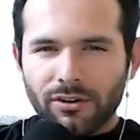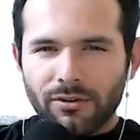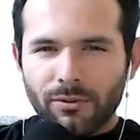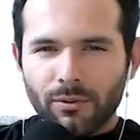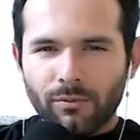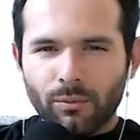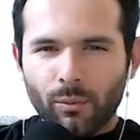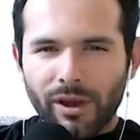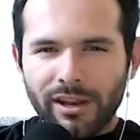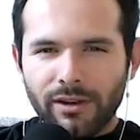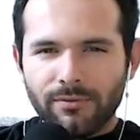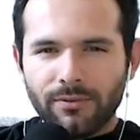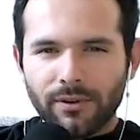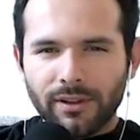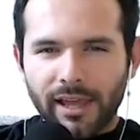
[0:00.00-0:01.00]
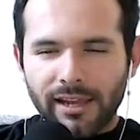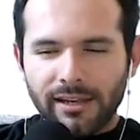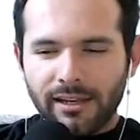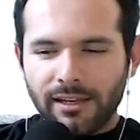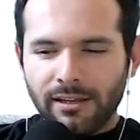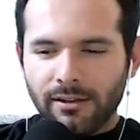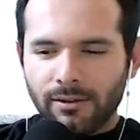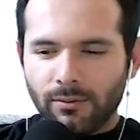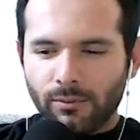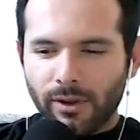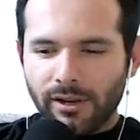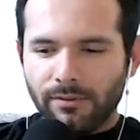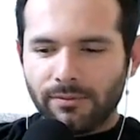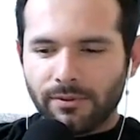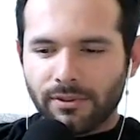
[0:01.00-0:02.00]
The Thunder? Waiting for
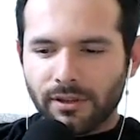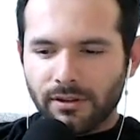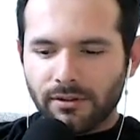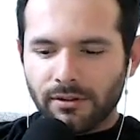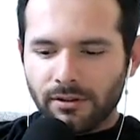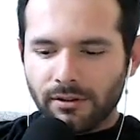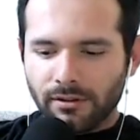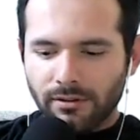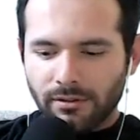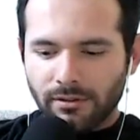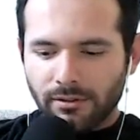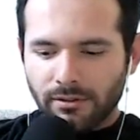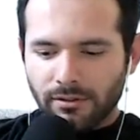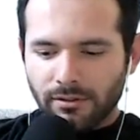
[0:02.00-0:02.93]
Lightning? Waiting for Thunder?